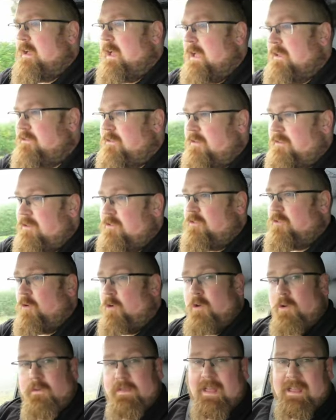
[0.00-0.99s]
and just
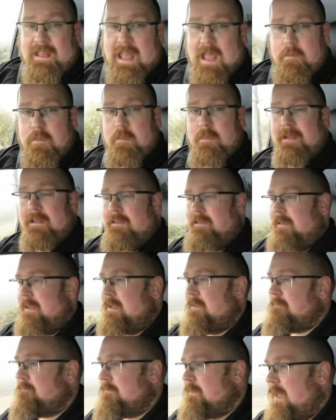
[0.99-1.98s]
enjoy all that
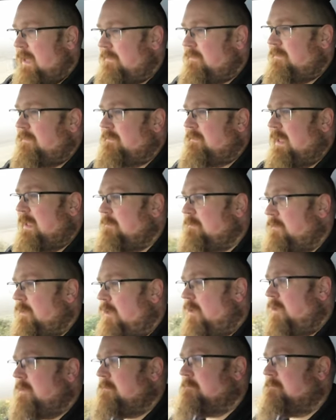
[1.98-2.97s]
capability at the same
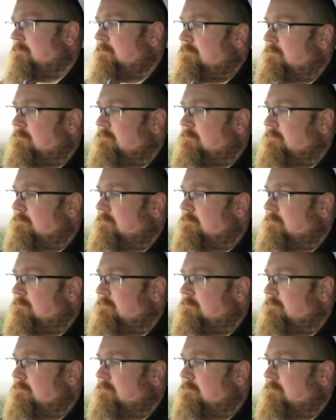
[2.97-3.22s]
time.